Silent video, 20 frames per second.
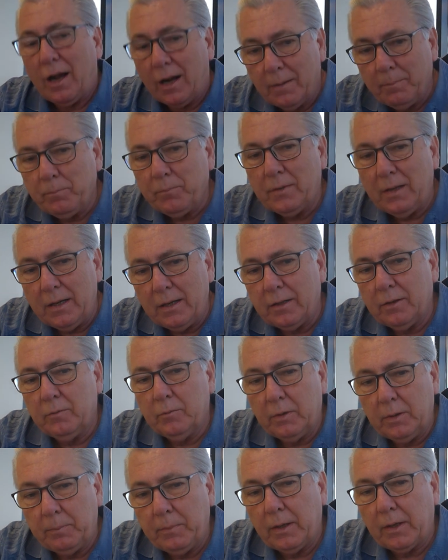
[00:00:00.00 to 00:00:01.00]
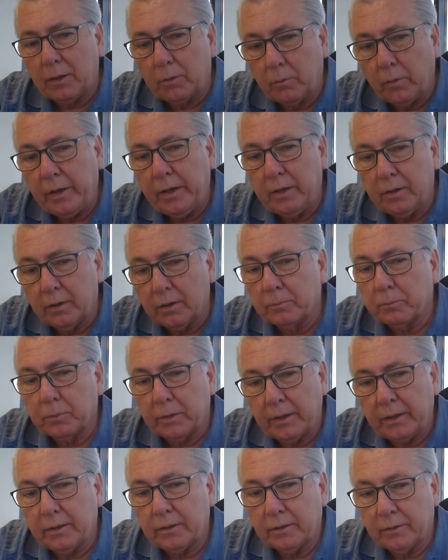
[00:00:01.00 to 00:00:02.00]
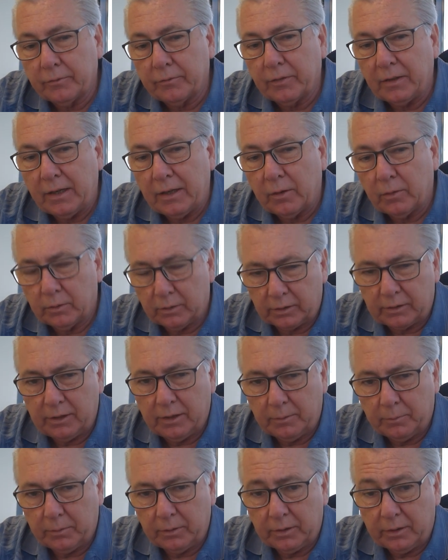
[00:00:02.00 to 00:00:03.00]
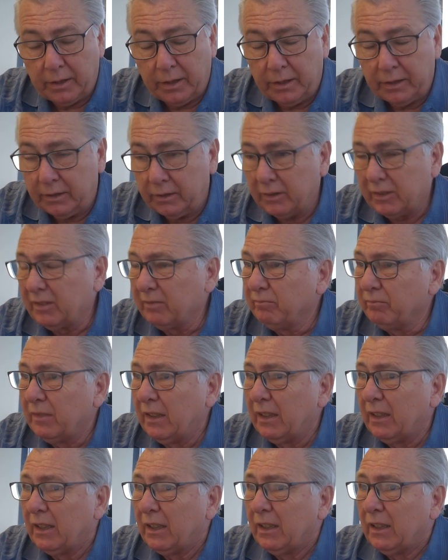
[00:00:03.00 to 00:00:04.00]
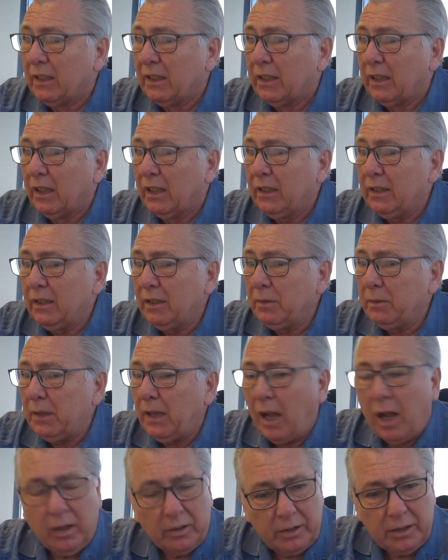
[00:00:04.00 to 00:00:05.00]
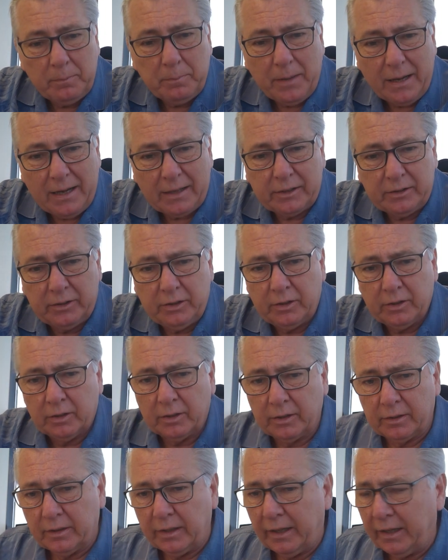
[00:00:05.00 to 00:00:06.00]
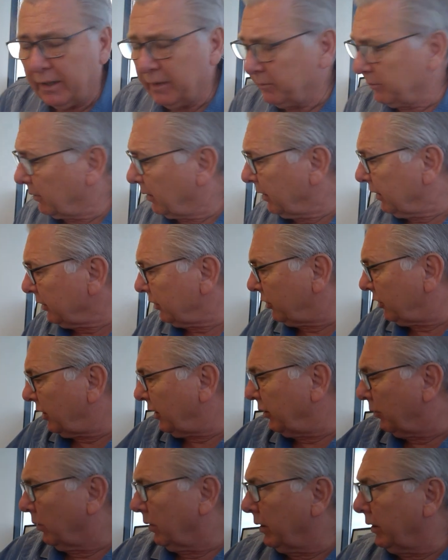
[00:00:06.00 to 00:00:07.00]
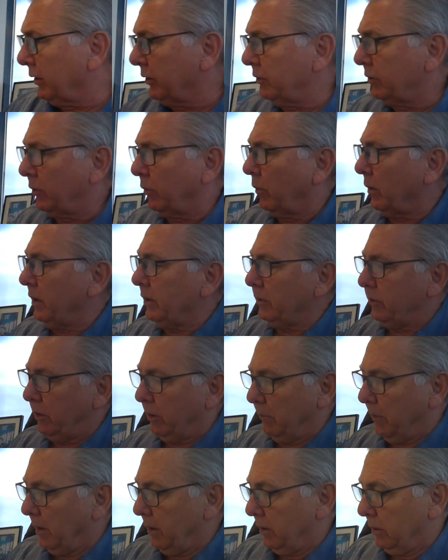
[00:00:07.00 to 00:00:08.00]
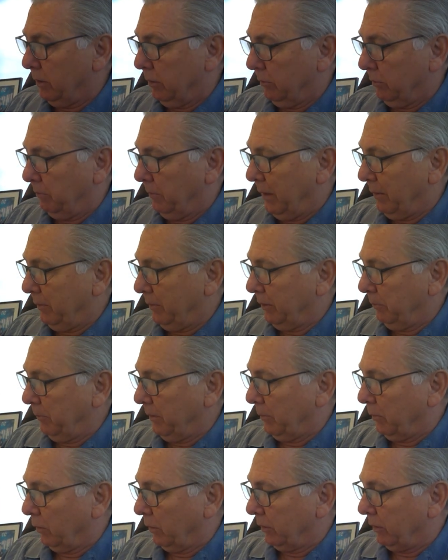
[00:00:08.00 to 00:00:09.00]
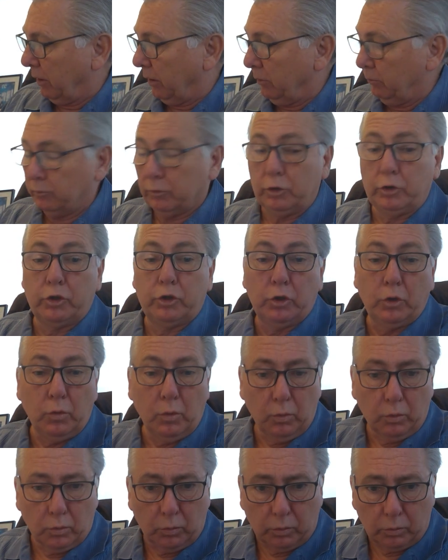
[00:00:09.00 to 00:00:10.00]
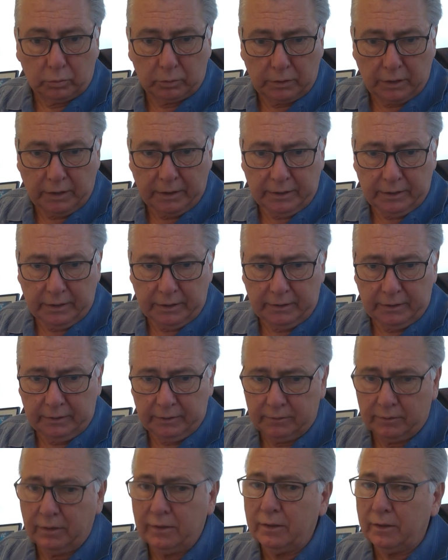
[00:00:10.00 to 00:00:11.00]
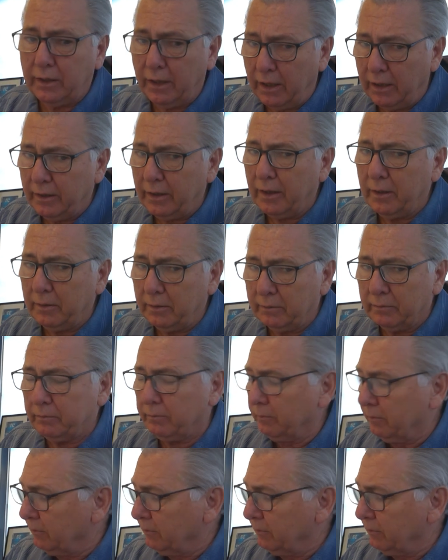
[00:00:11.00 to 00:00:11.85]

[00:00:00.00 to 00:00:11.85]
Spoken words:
I'm thinking we better wait on planting a flower a couple of days. I'll get back to you on that. Let's see, what is tomorrow? Maybe it'll be more. Oh, Jewel Day. Okay, that.